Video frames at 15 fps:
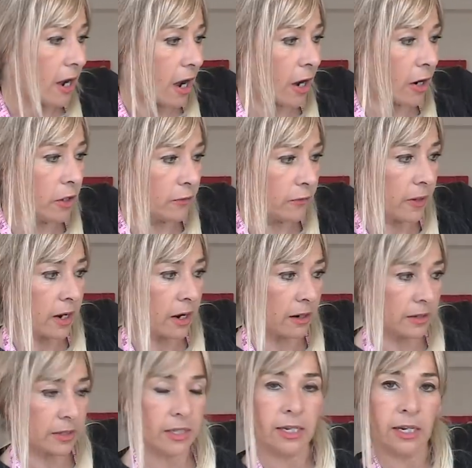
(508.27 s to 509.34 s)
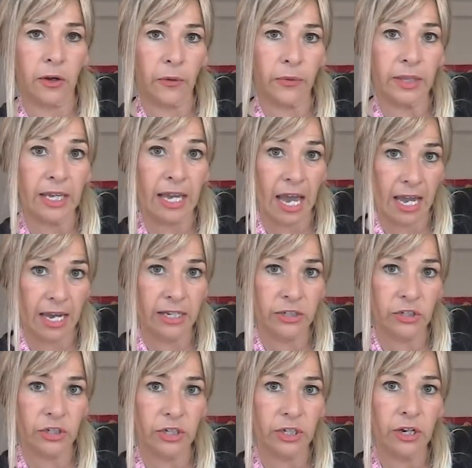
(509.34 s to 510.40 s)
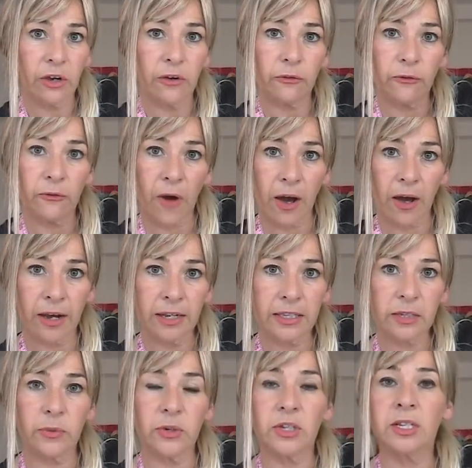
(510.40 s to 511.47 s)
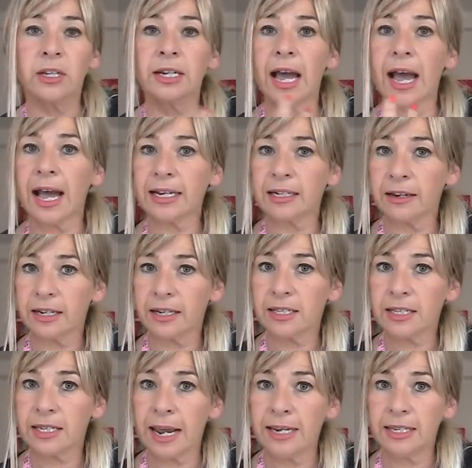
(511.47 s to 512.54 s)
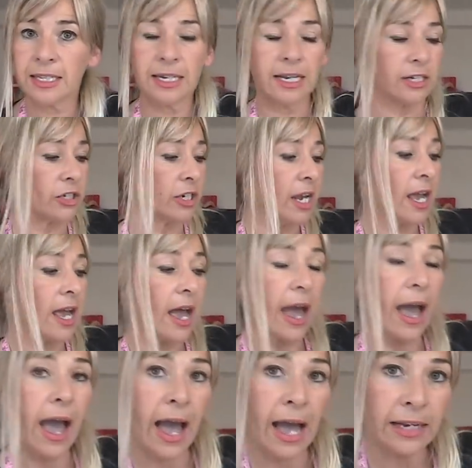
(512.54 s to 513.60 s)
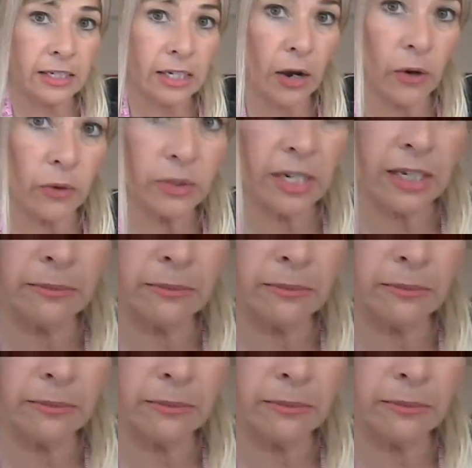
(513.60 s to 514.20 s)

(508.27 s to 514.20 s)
overcasting on the edge first, which is going to act like a stay stitch, and hold it